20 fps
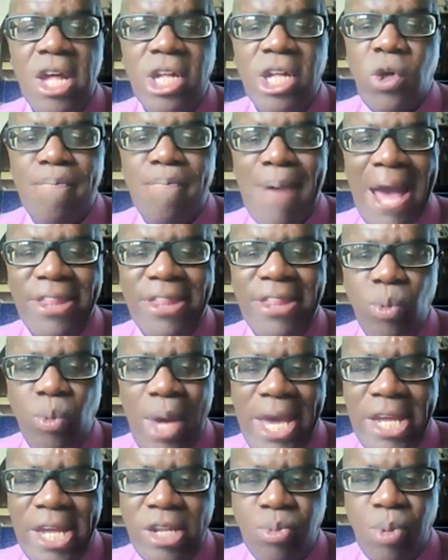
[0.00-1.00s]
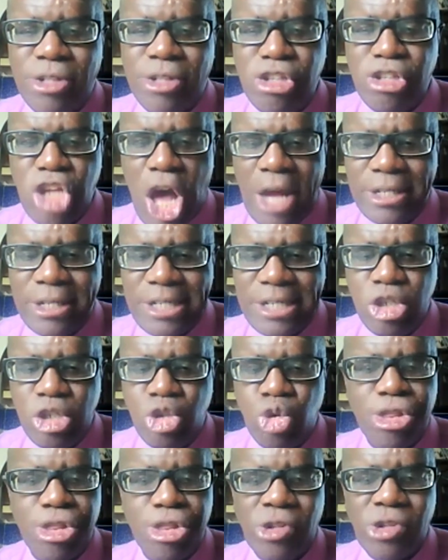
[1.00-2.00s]
So, by the way, it was not in
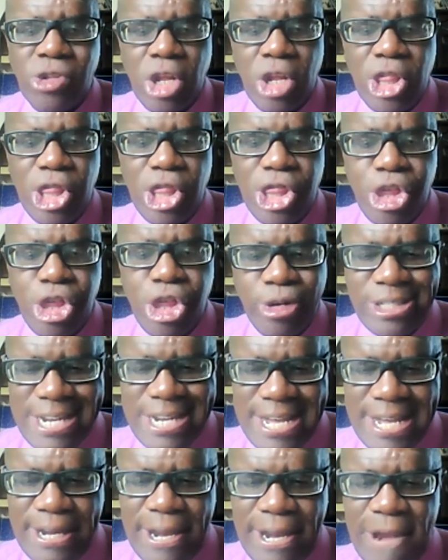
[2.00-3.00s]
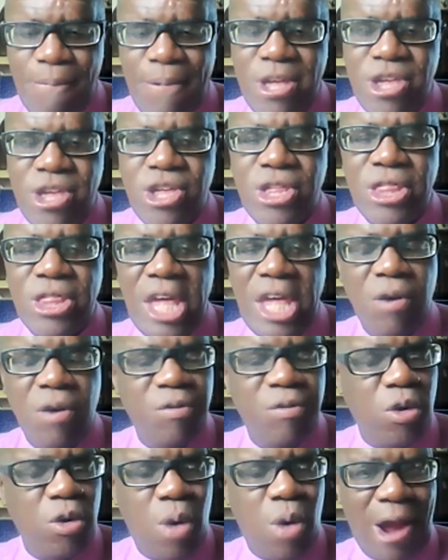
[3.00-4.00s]
2013 in which they
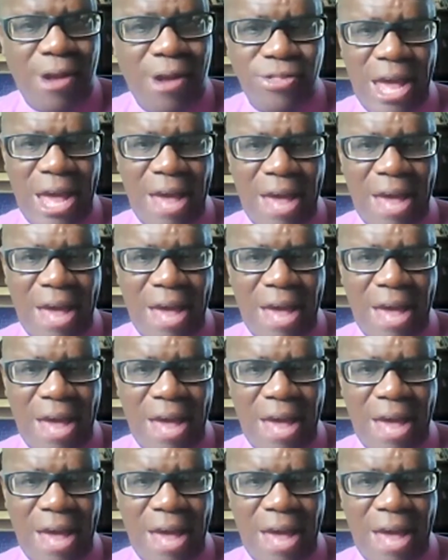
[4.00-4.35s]
required,